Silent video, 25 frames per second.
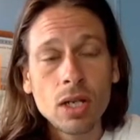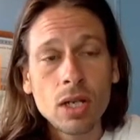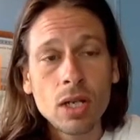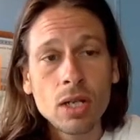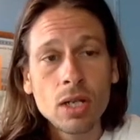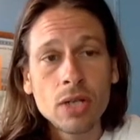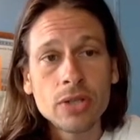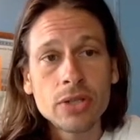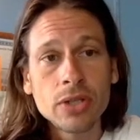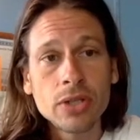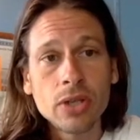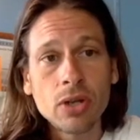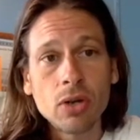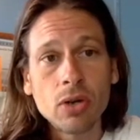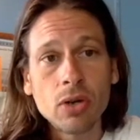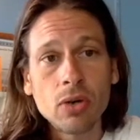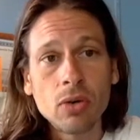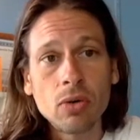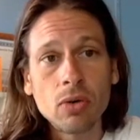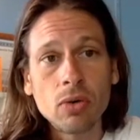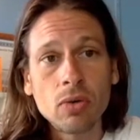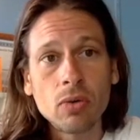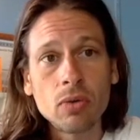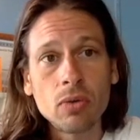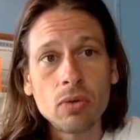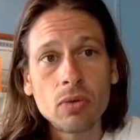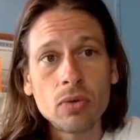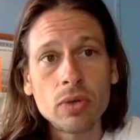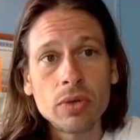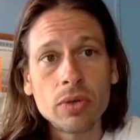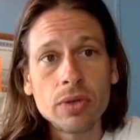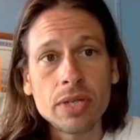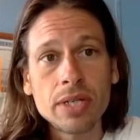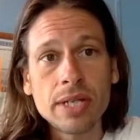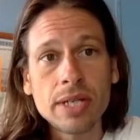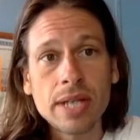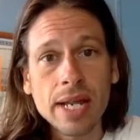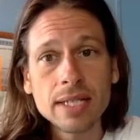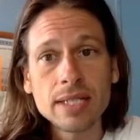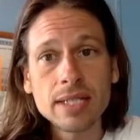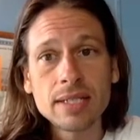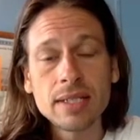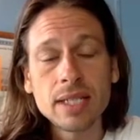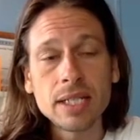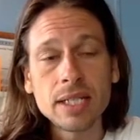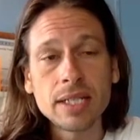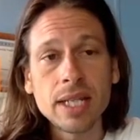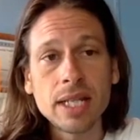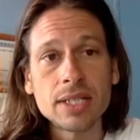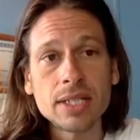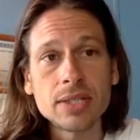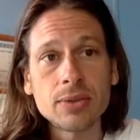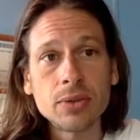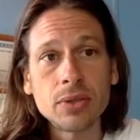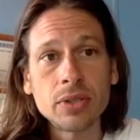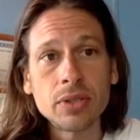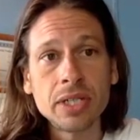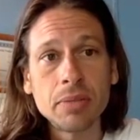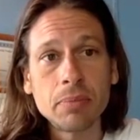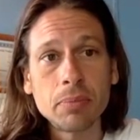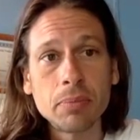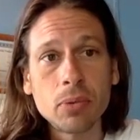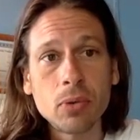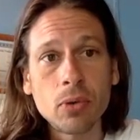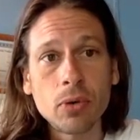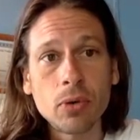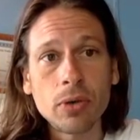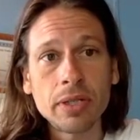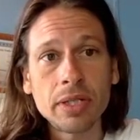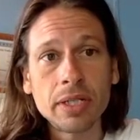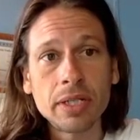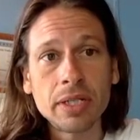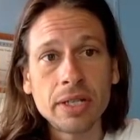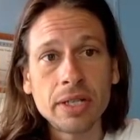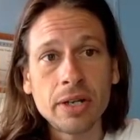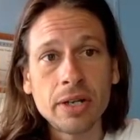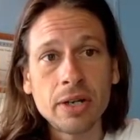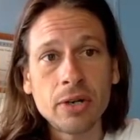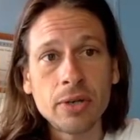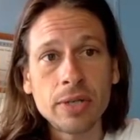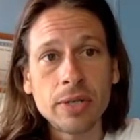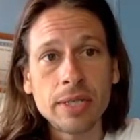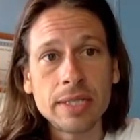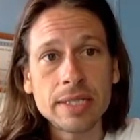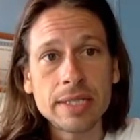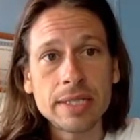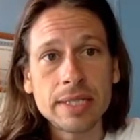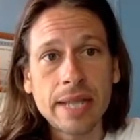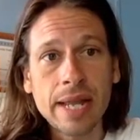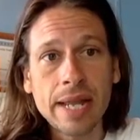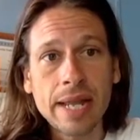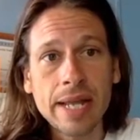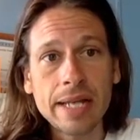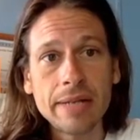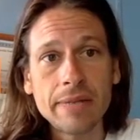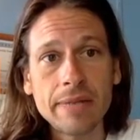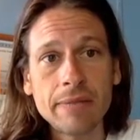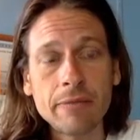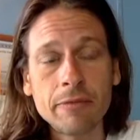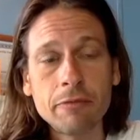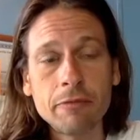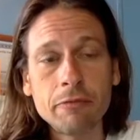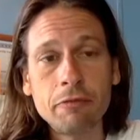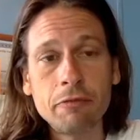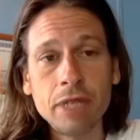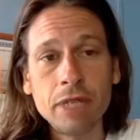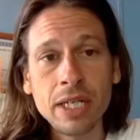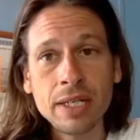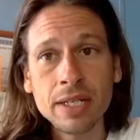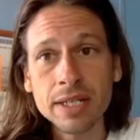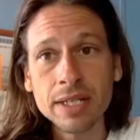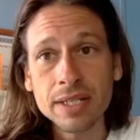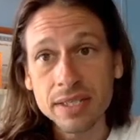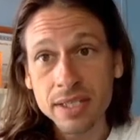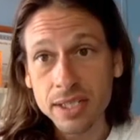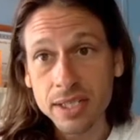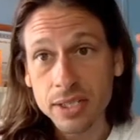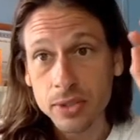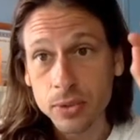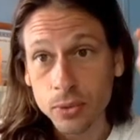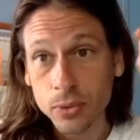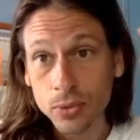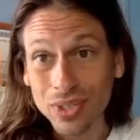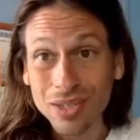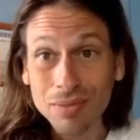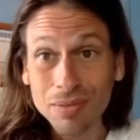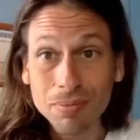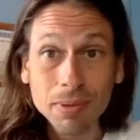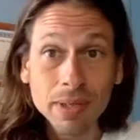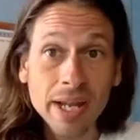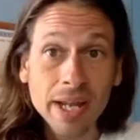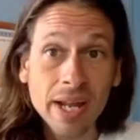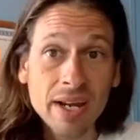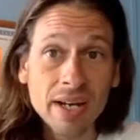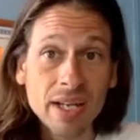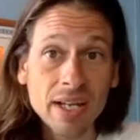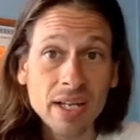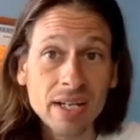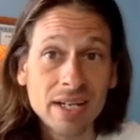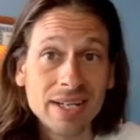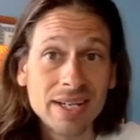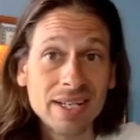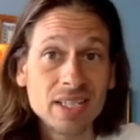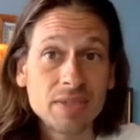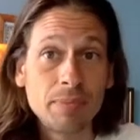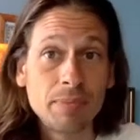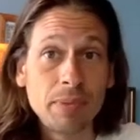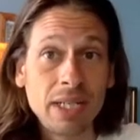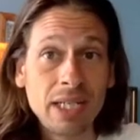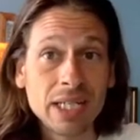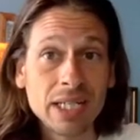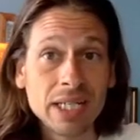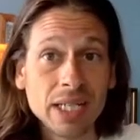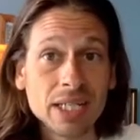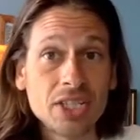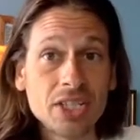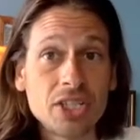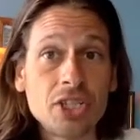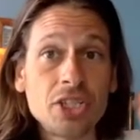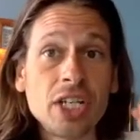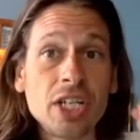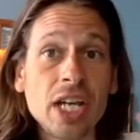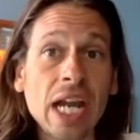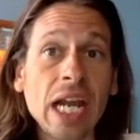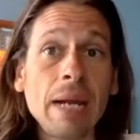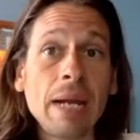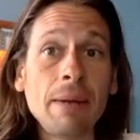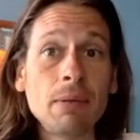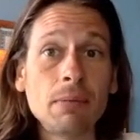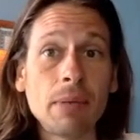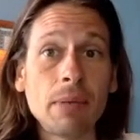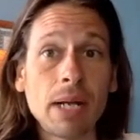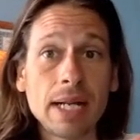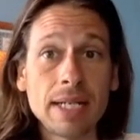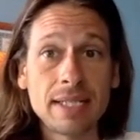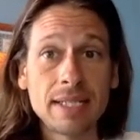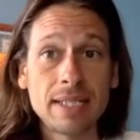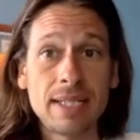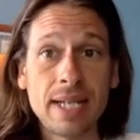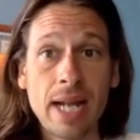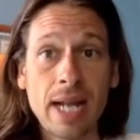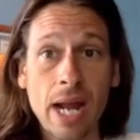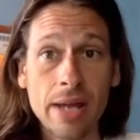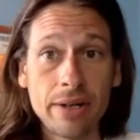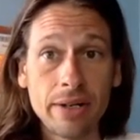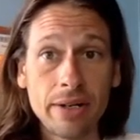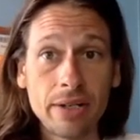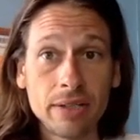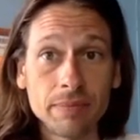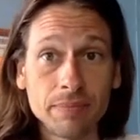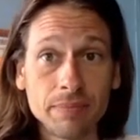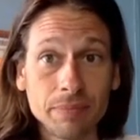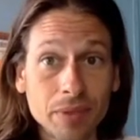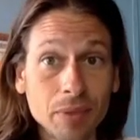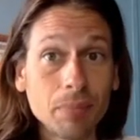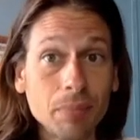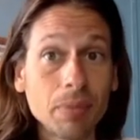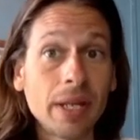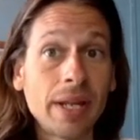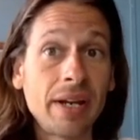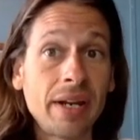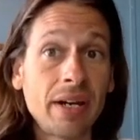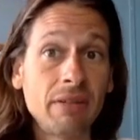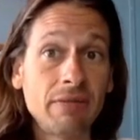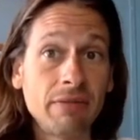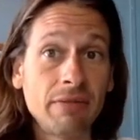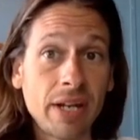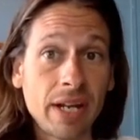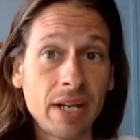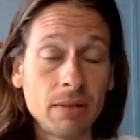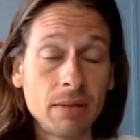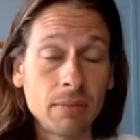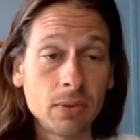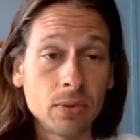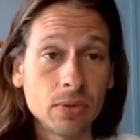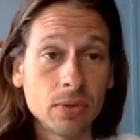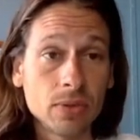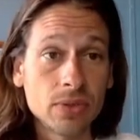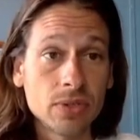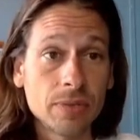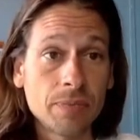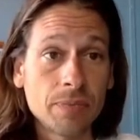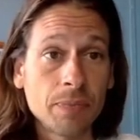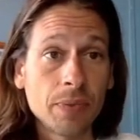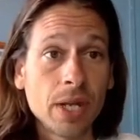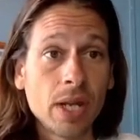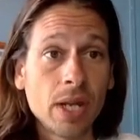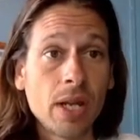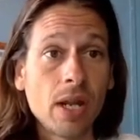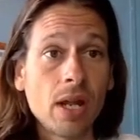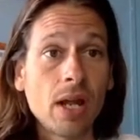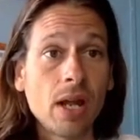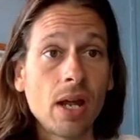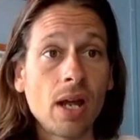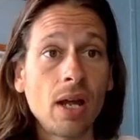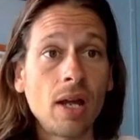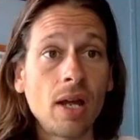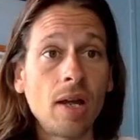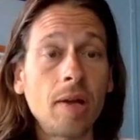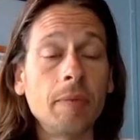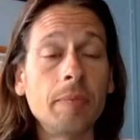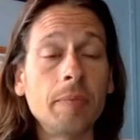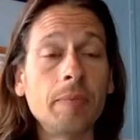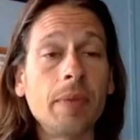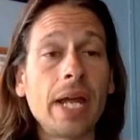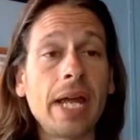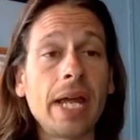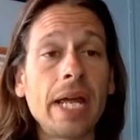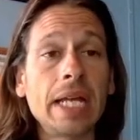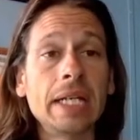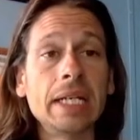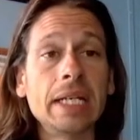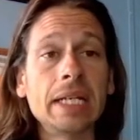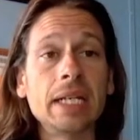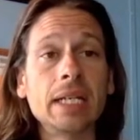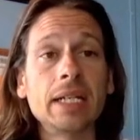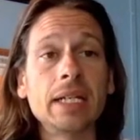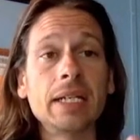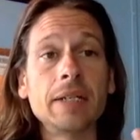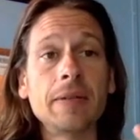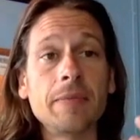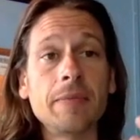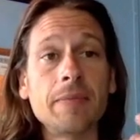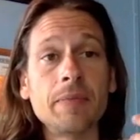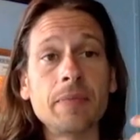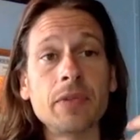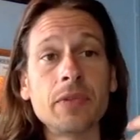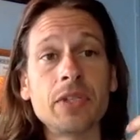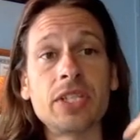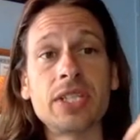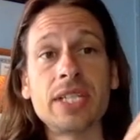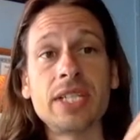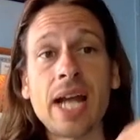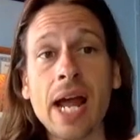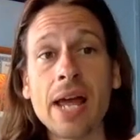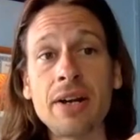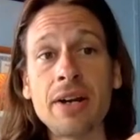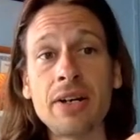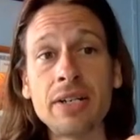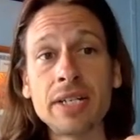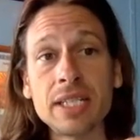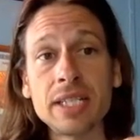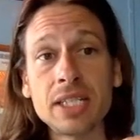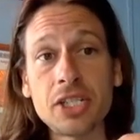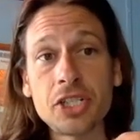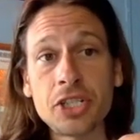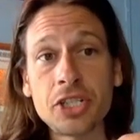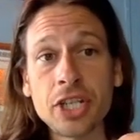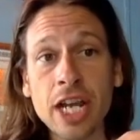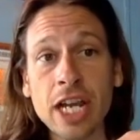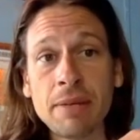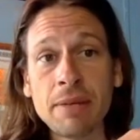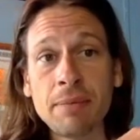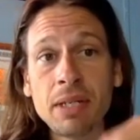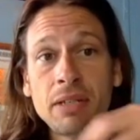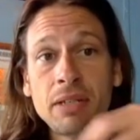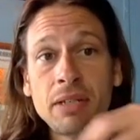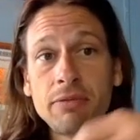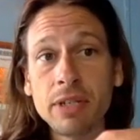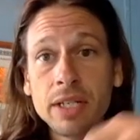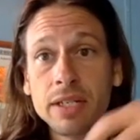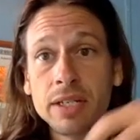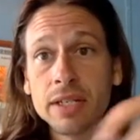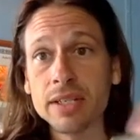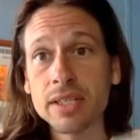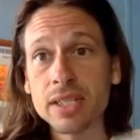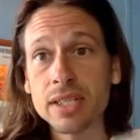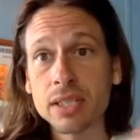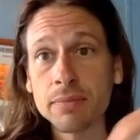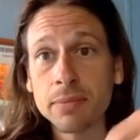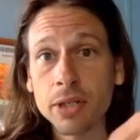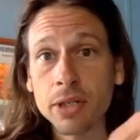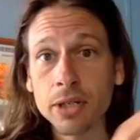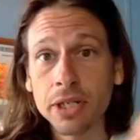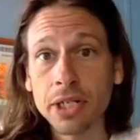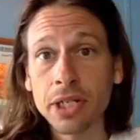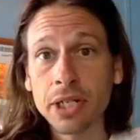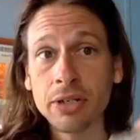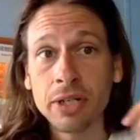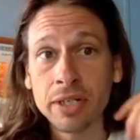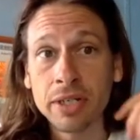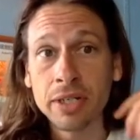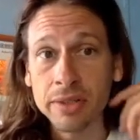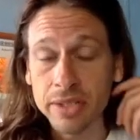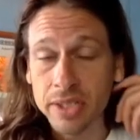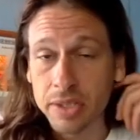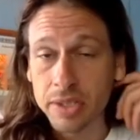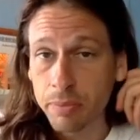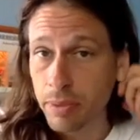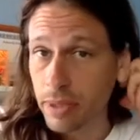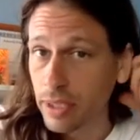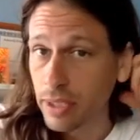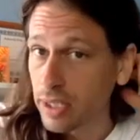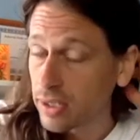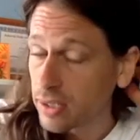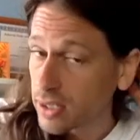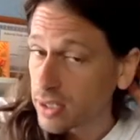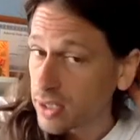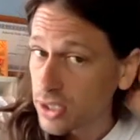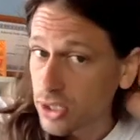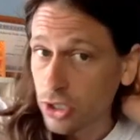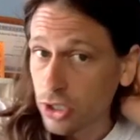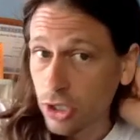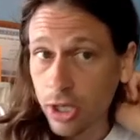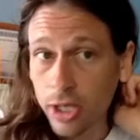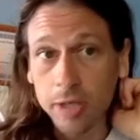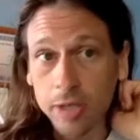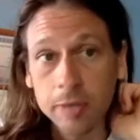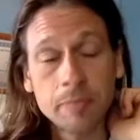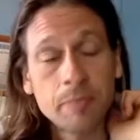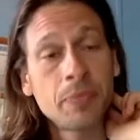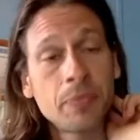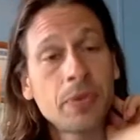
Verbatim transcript: so the next thing that's really important to know is that Venus, his ruling planet, is being ashamed by Saturn, the planet of animals. Um, and Saturn is shaming Venus and Mercury in this in this chart.